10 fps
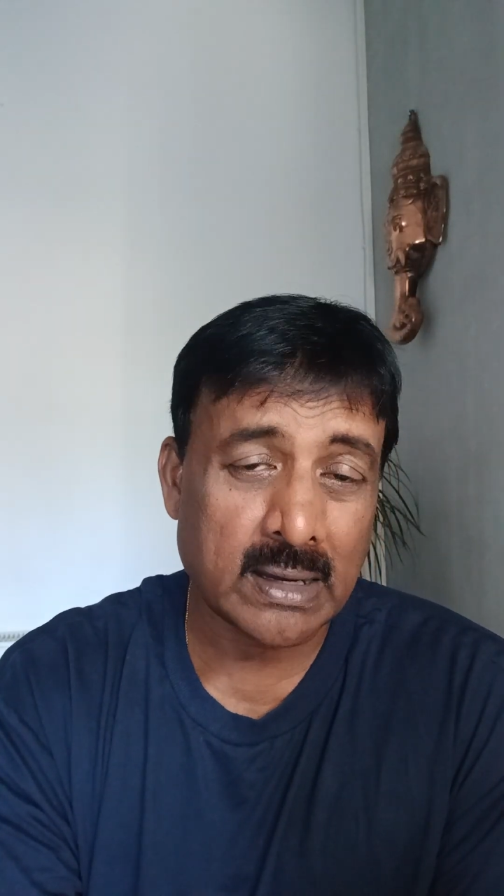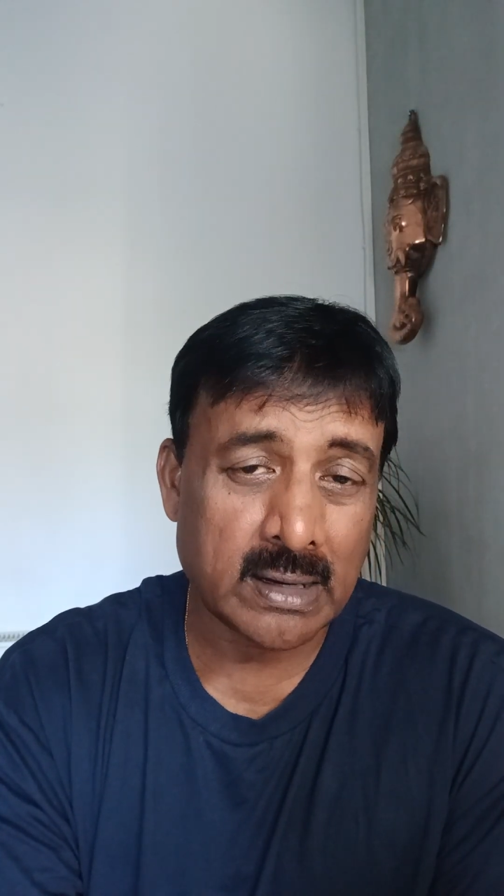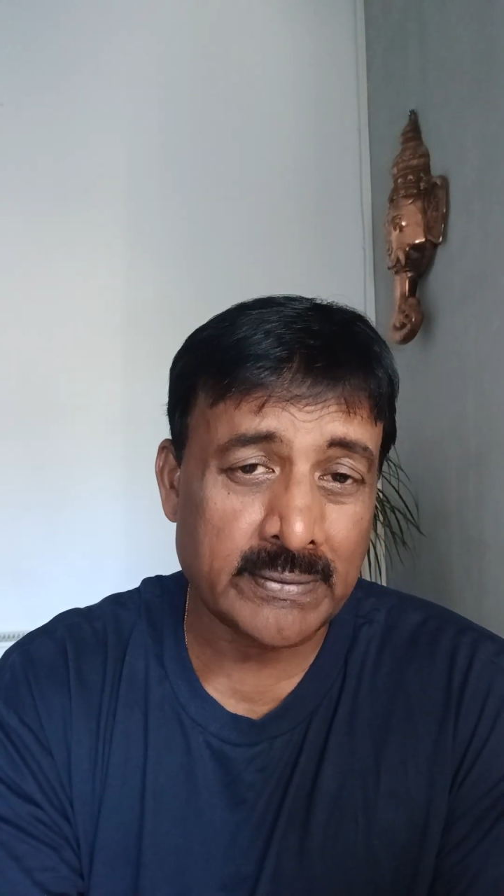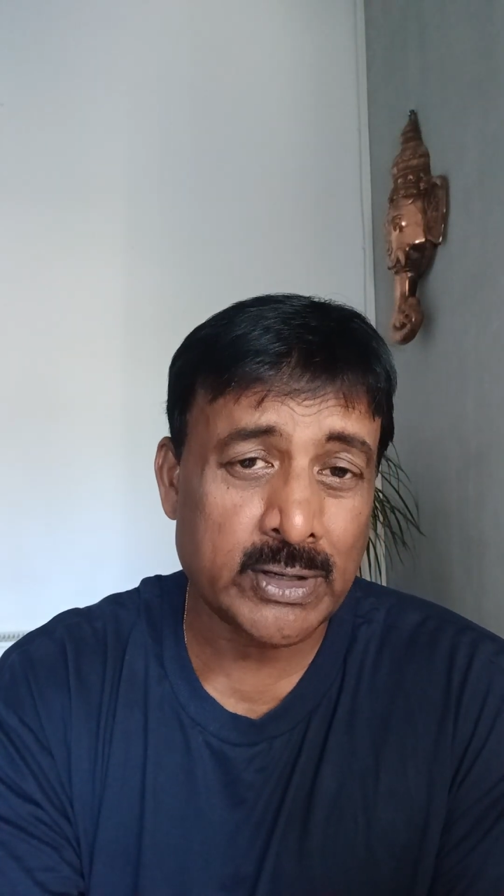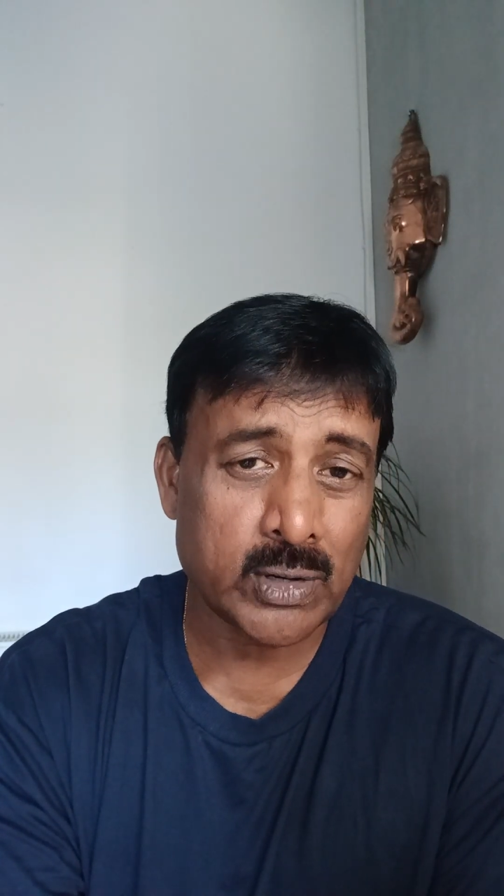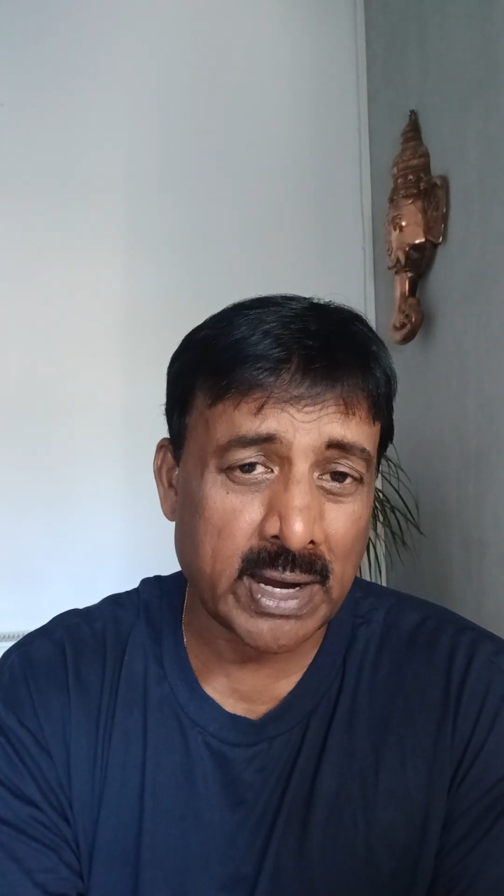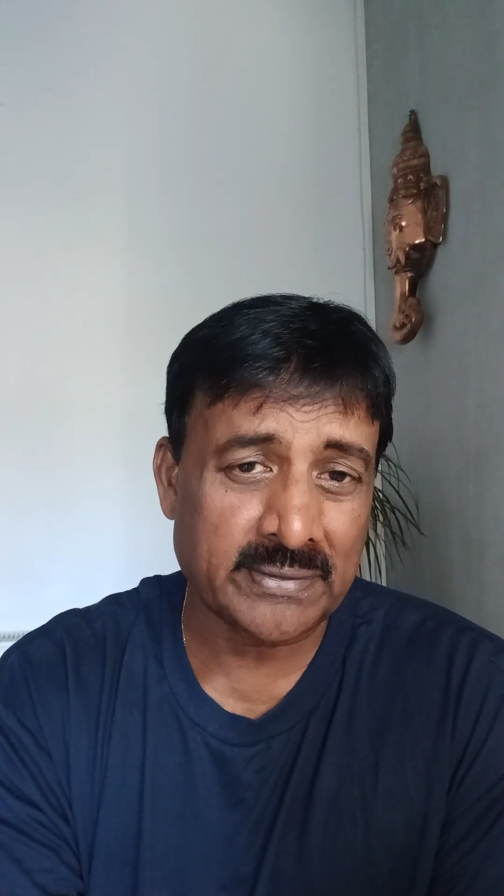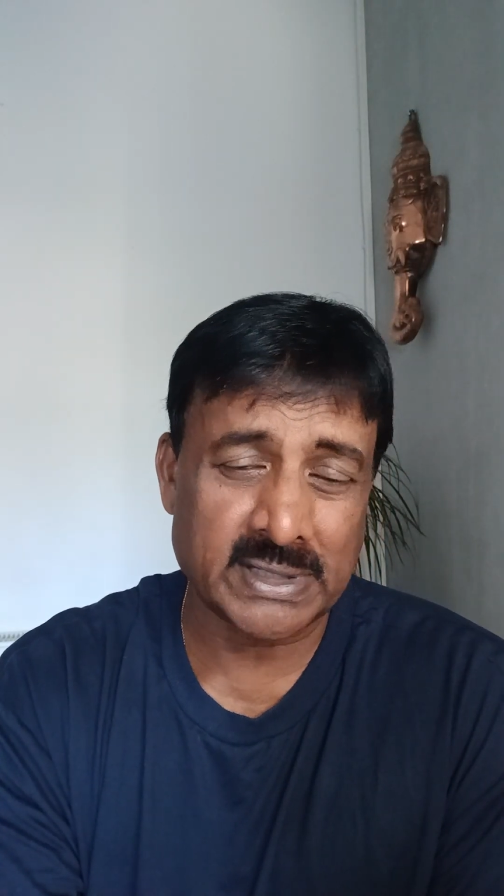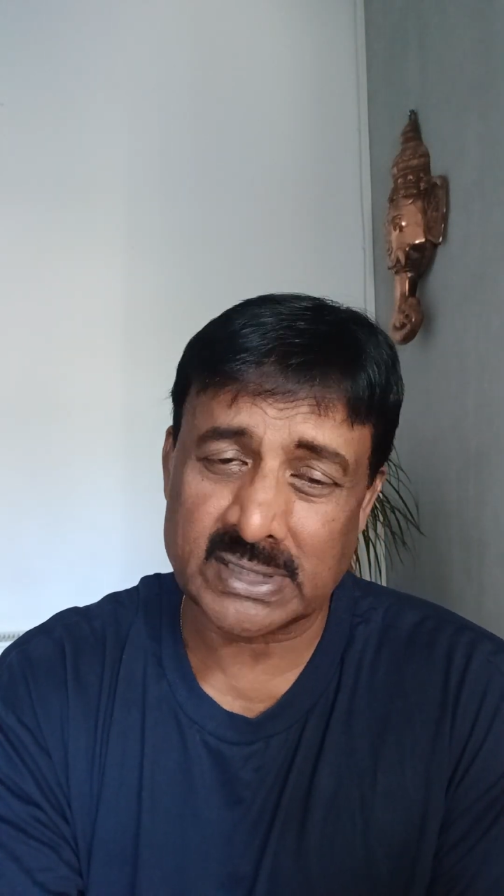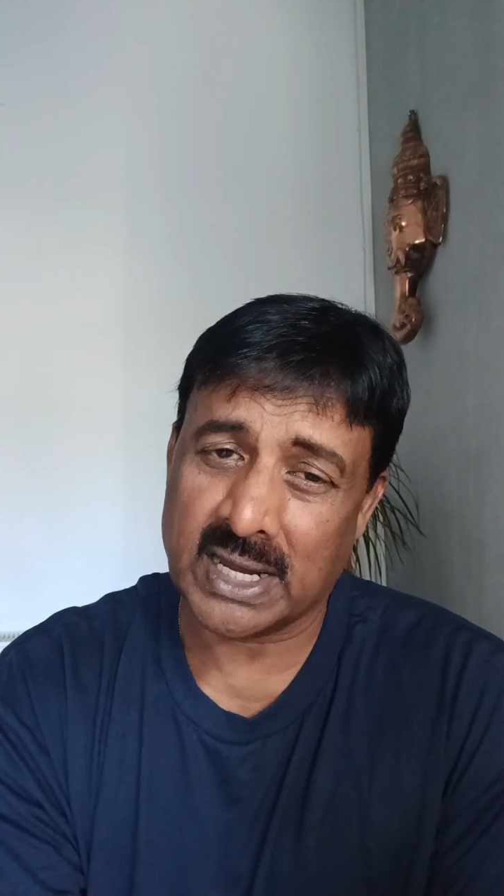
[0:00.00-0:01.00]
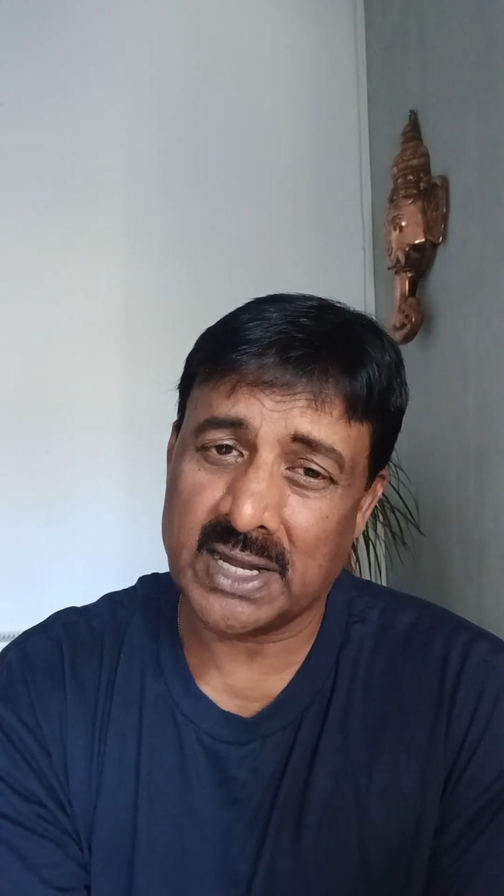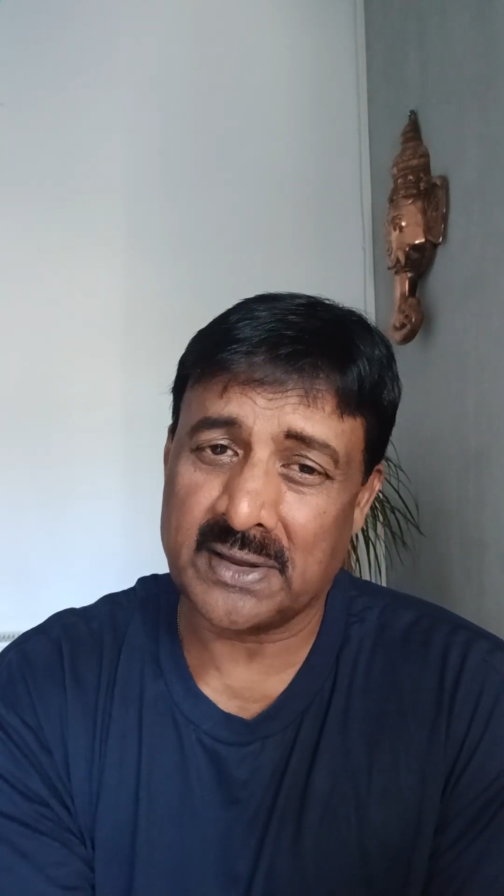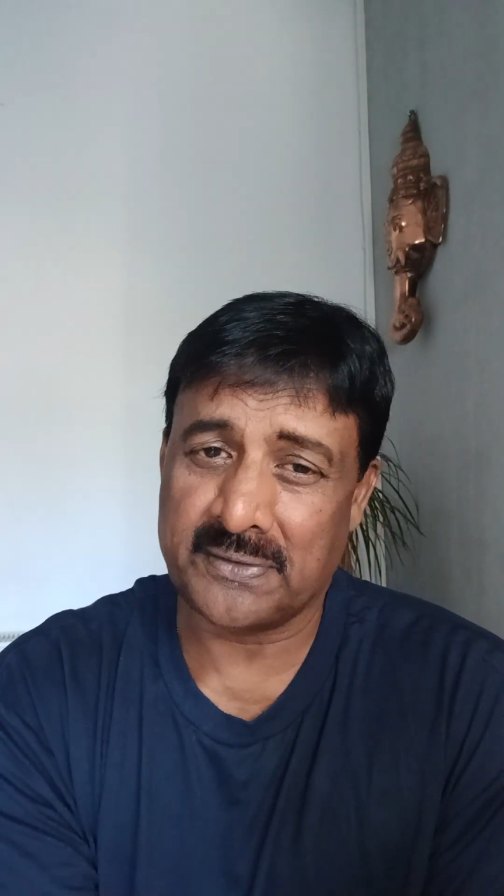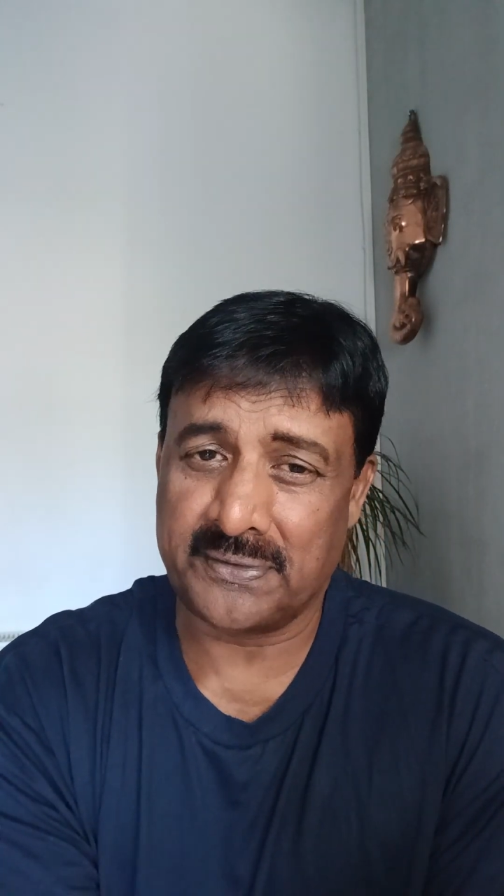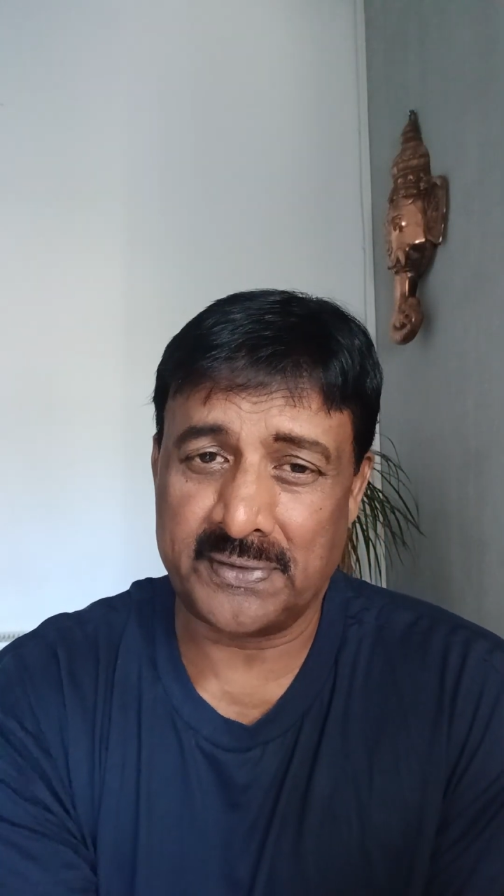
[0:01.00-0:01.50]
when you have this kind
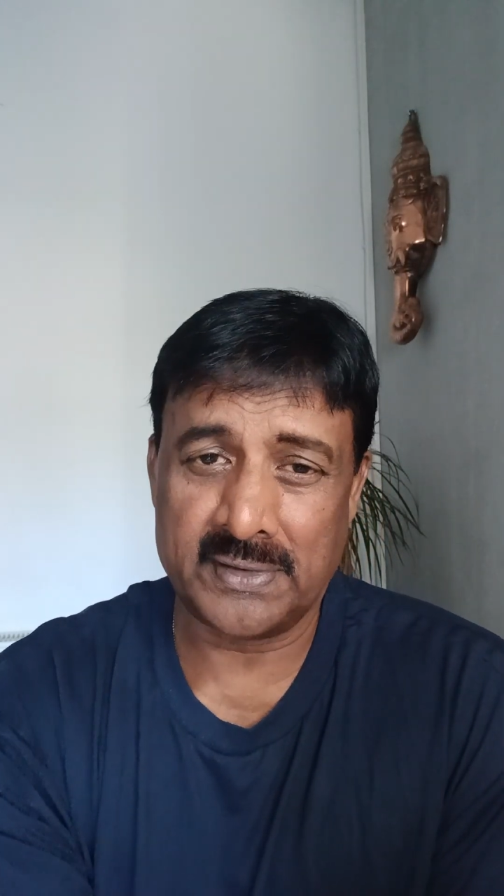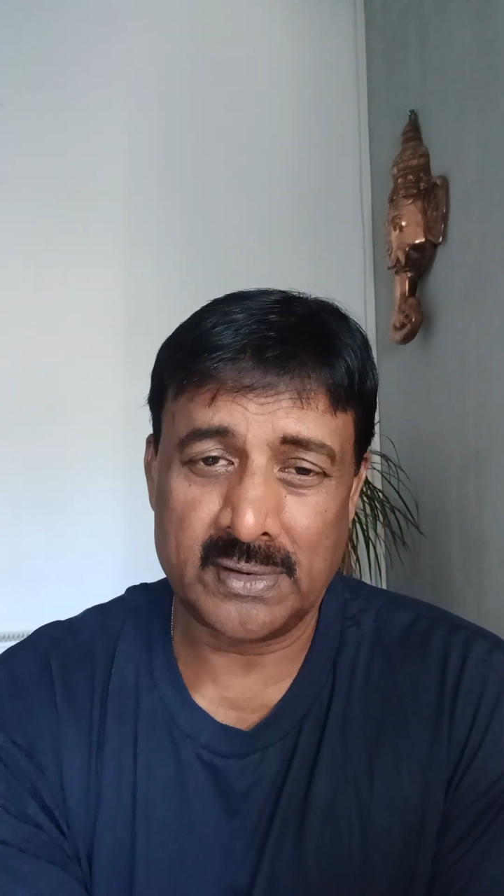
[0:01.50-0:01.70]
of